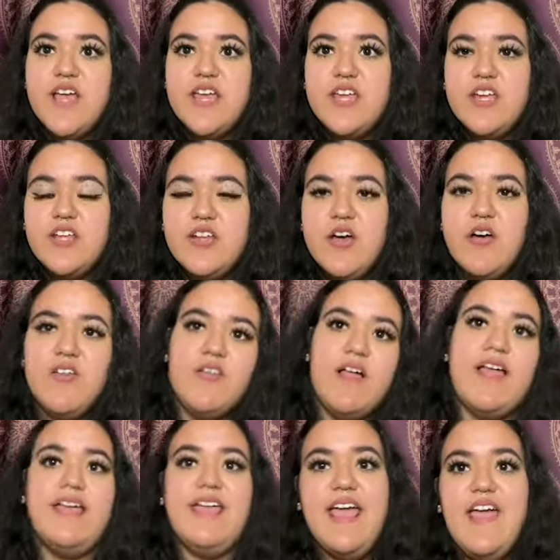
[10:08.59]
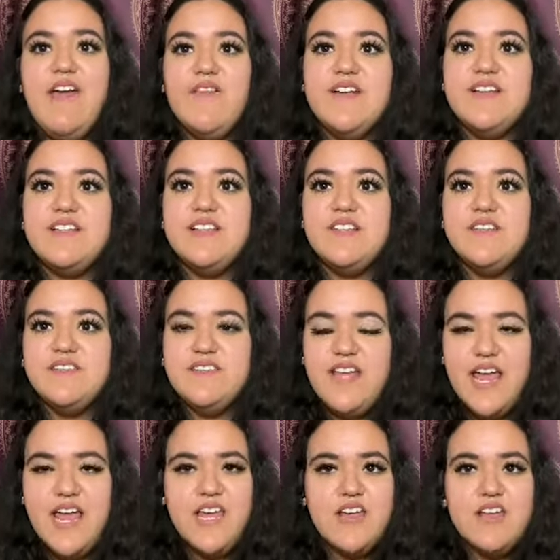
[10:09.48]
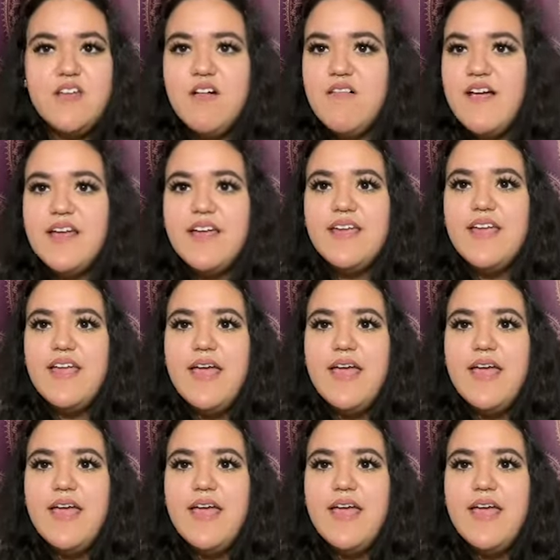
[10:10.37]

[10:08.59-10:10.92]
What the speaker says: you know, like every single day, you know, like,